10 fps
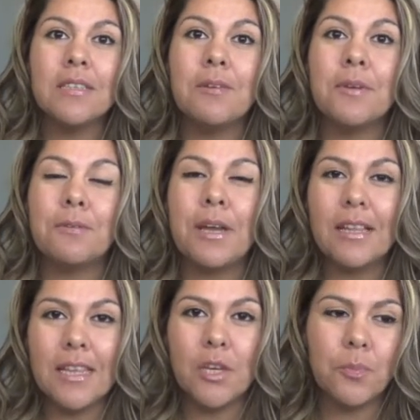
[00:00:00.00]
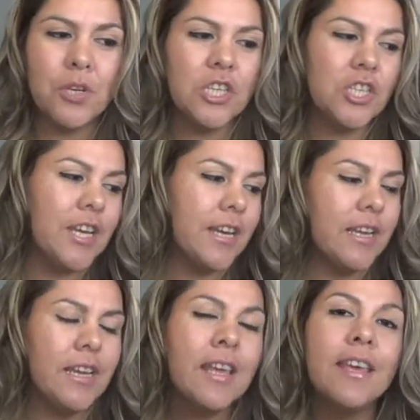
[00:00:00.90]
I would greatly appreciate
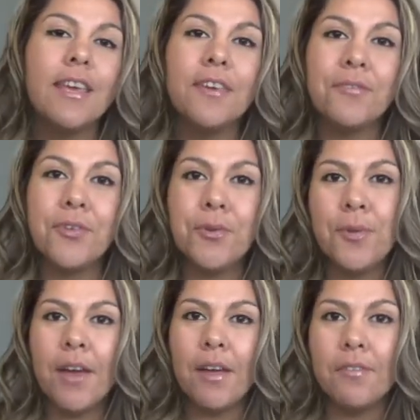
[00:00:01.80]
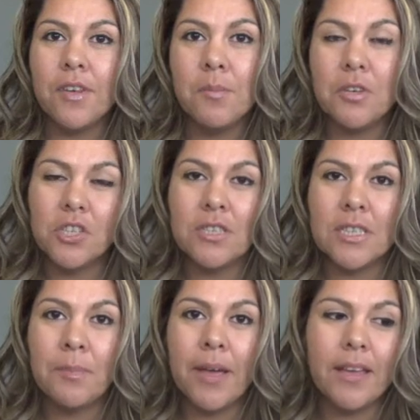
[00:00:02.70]
it. If you have an
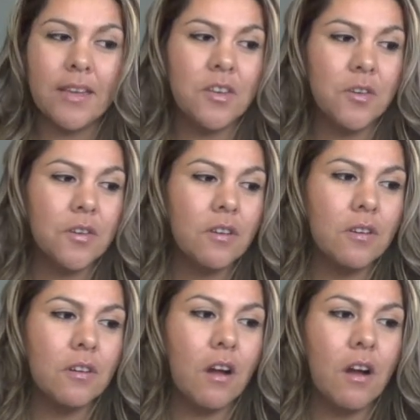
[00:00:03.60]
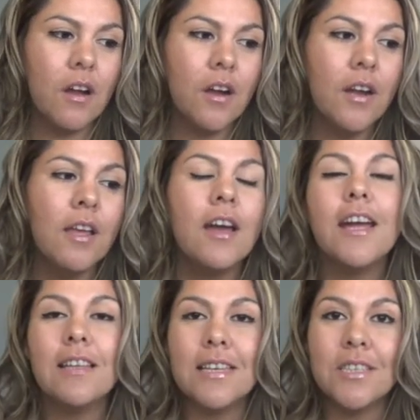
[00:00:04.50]
emergency bag in your car,
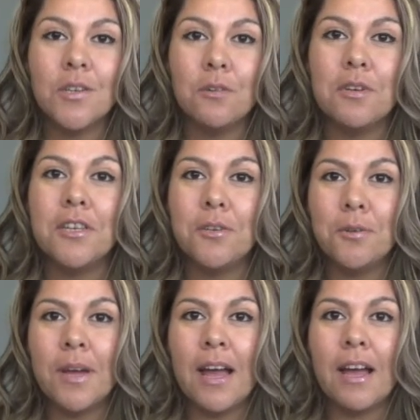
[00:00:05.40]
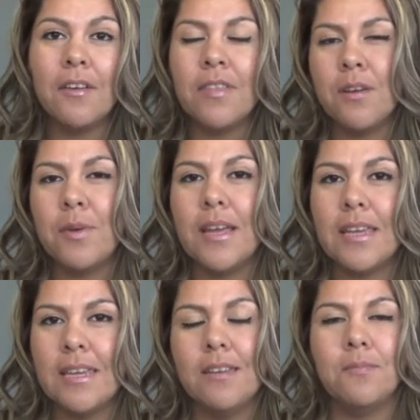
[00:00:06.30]
I'd like to know what you have. That way I
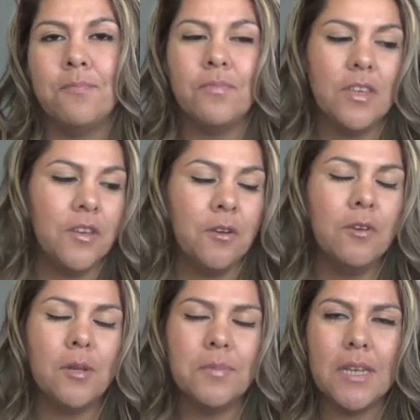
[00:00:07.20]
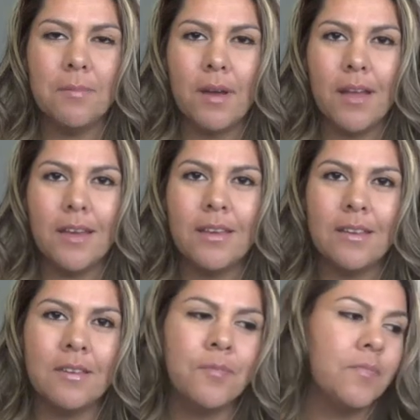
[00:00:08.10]
can, update mine
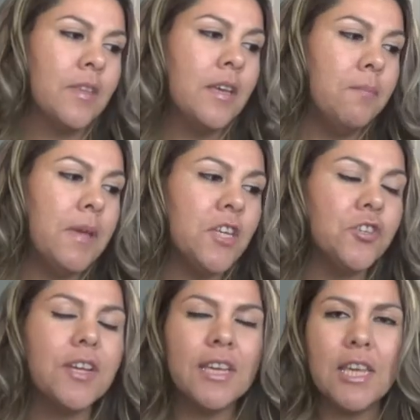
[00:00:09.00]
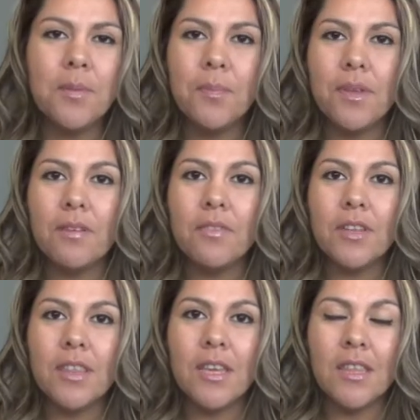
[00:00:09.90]
and make sure I keep
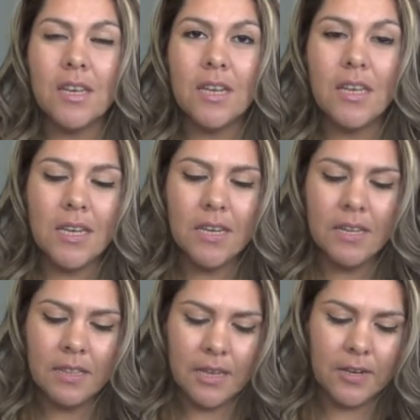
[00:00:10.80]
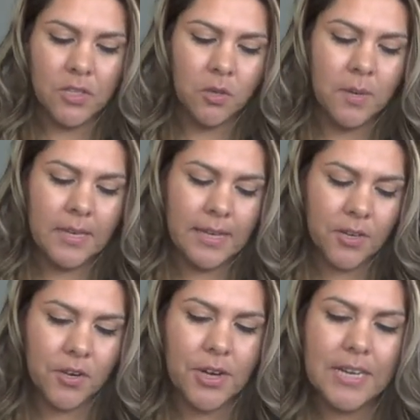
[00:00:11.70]
everything that I need in there. I don't want to
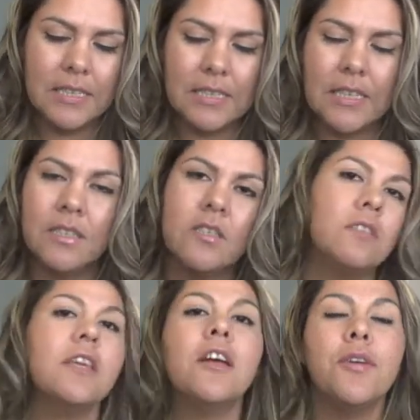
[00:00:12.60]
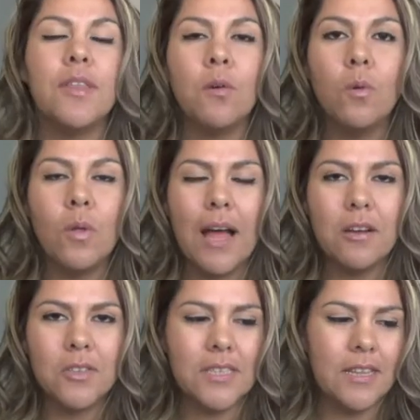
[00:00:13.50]
get crazy and carry the whole
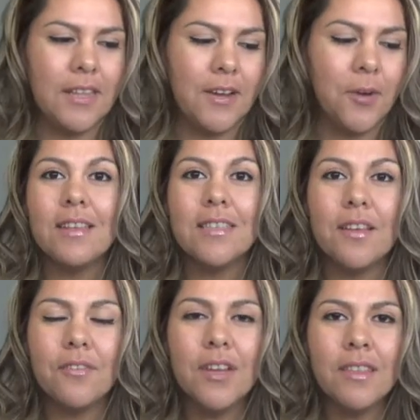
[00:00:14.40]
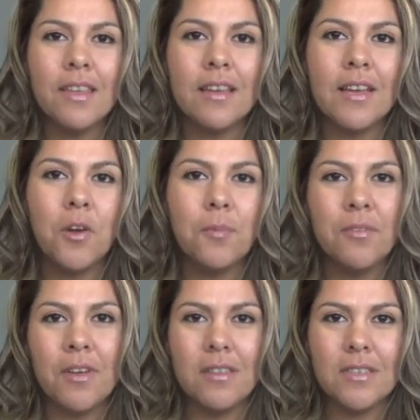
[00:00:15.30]
house in there. That's everything. I hope
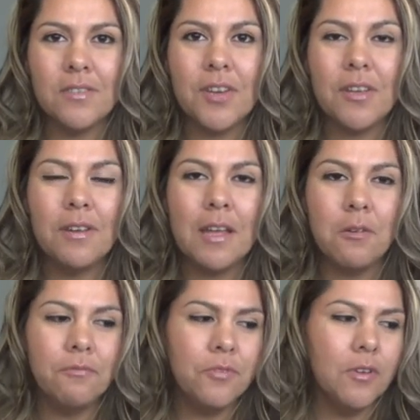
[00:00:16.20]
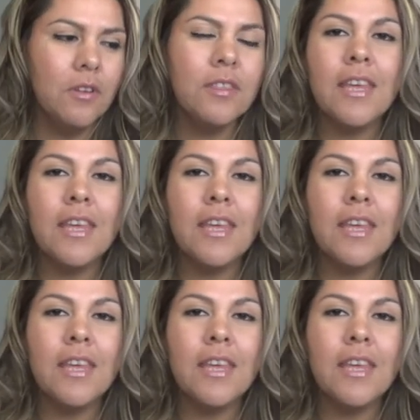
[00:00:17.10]
you found this video helpful.